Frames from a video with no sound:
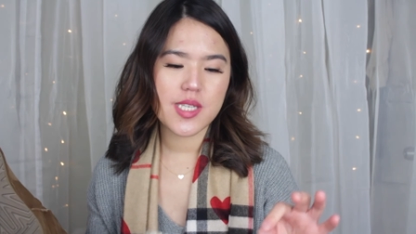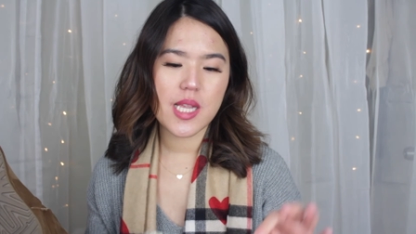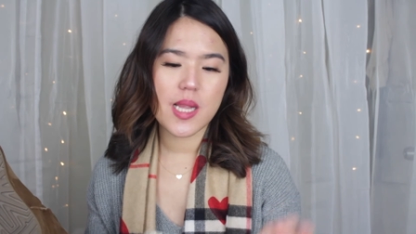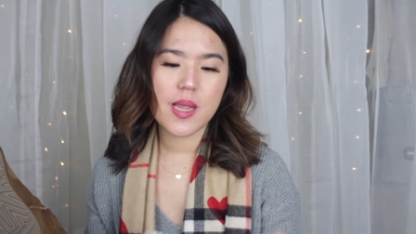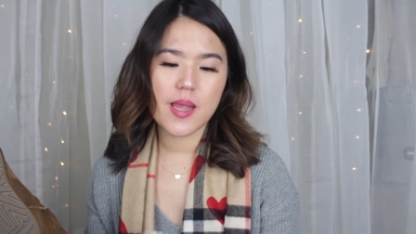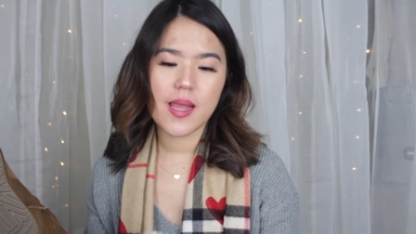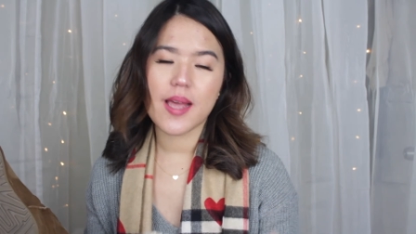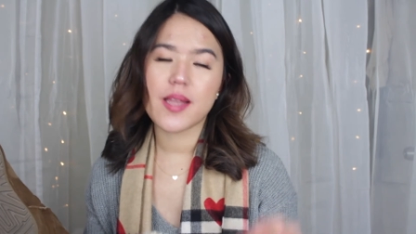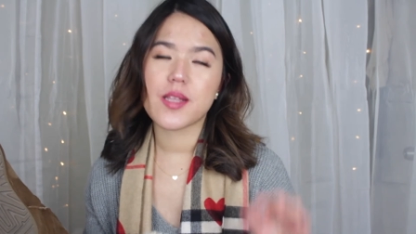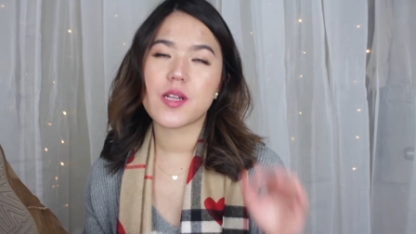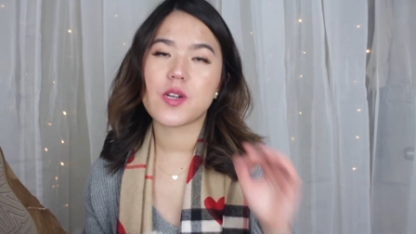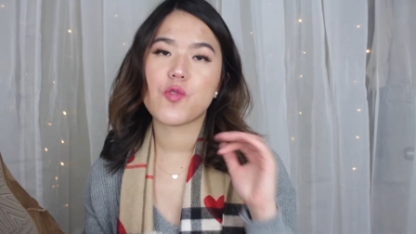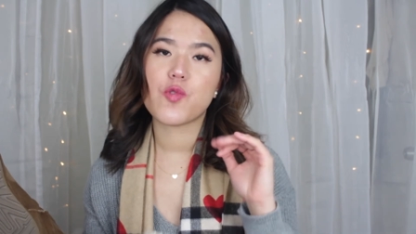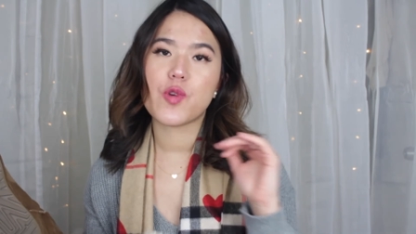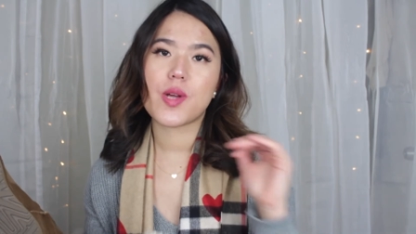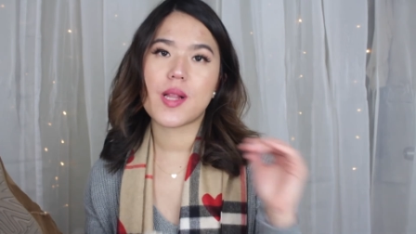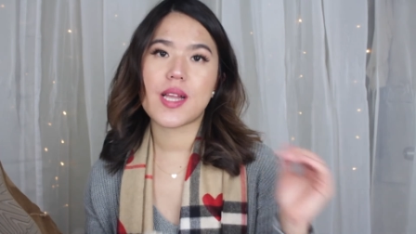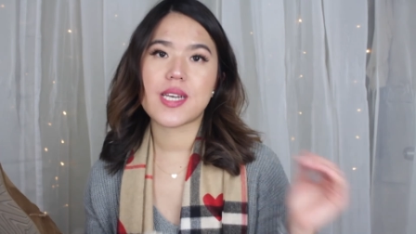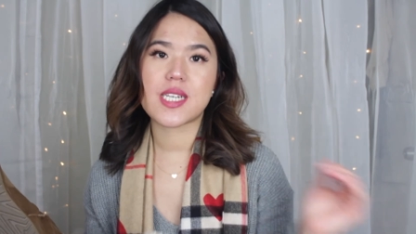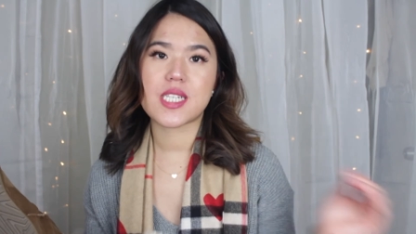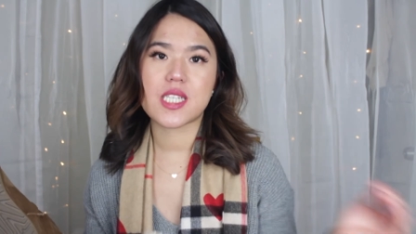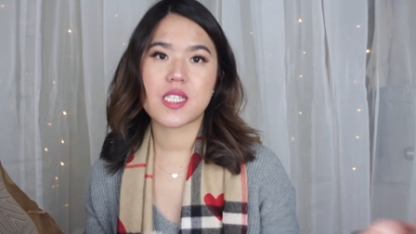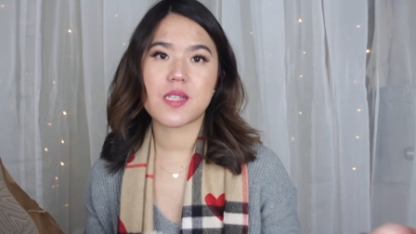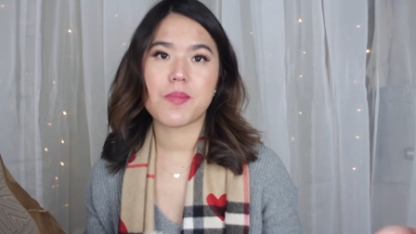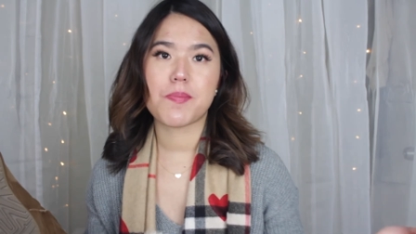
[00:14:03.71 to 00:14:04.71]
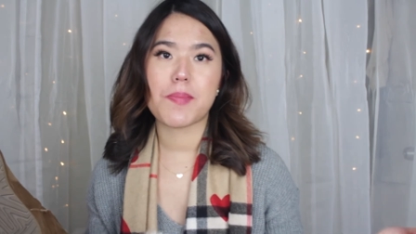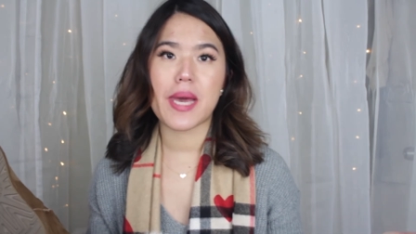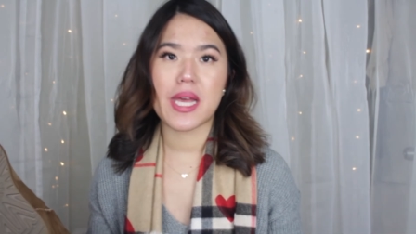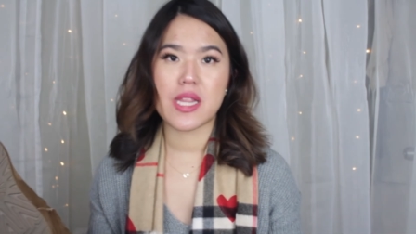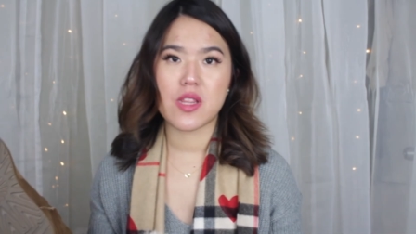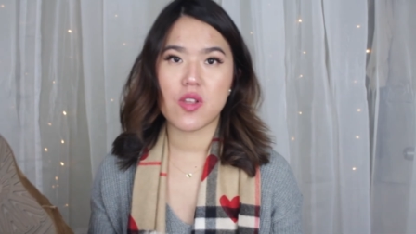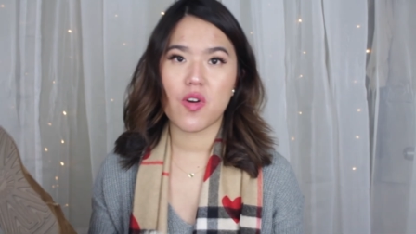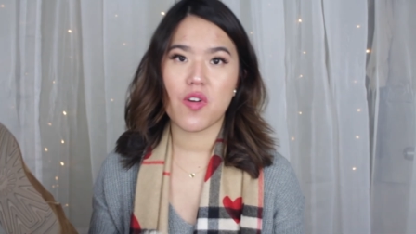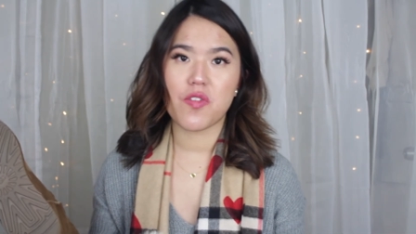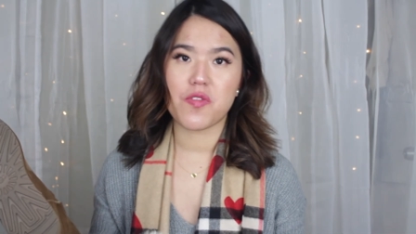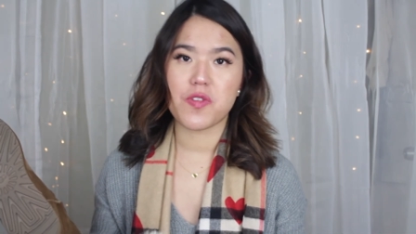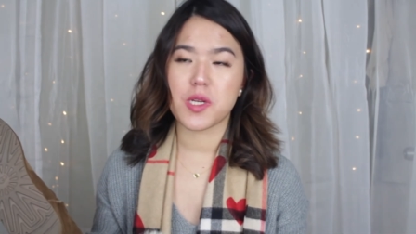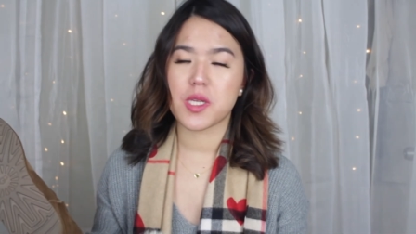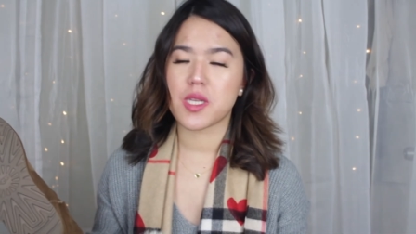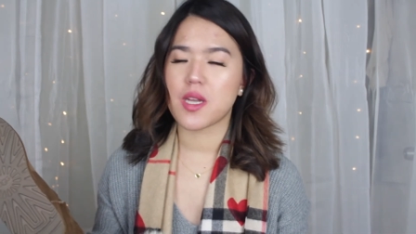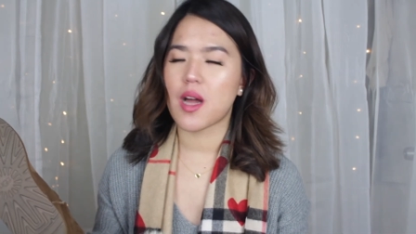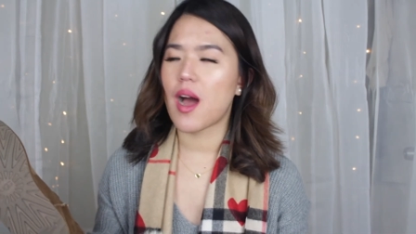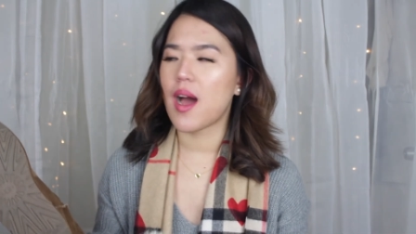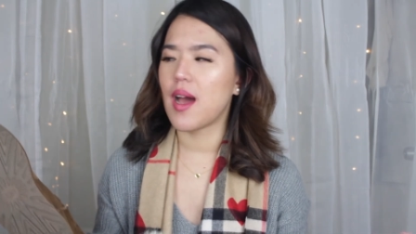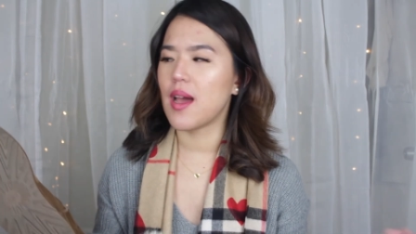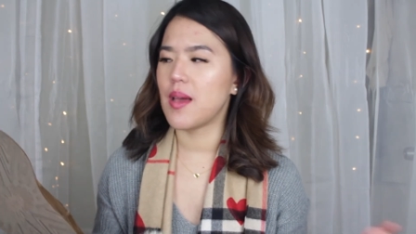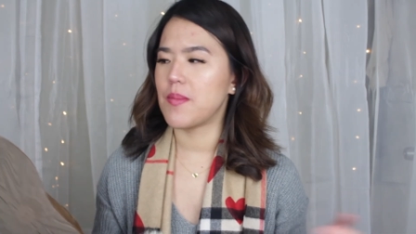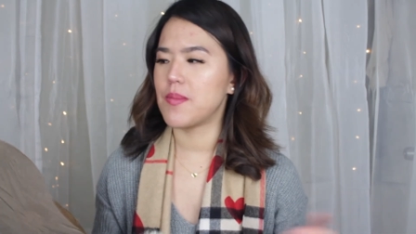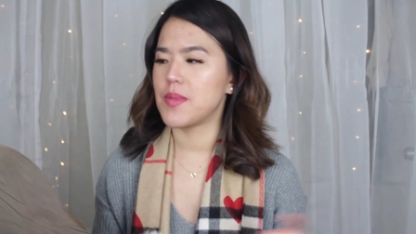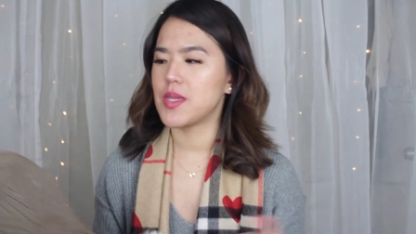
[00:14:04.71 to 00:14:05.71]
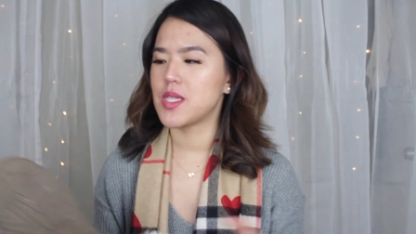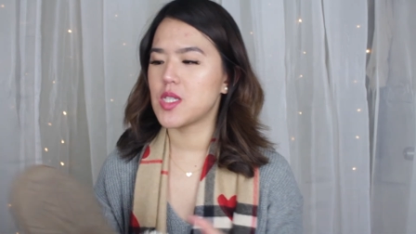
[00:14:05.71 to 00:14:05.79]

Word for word: the leather will expand over time.